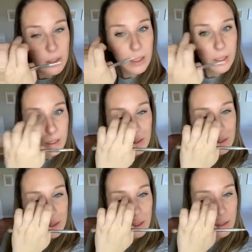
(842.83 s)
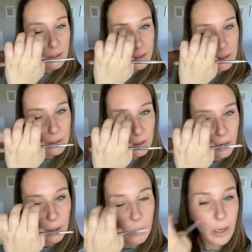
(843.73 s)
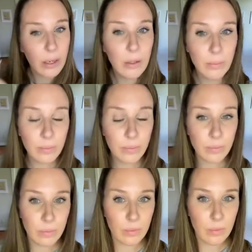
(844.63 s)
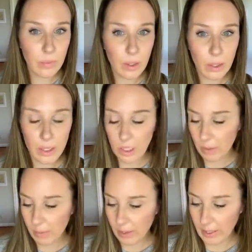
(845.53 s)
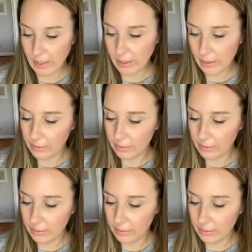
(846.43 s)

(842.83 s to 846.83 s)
is R1 I just put on my lids.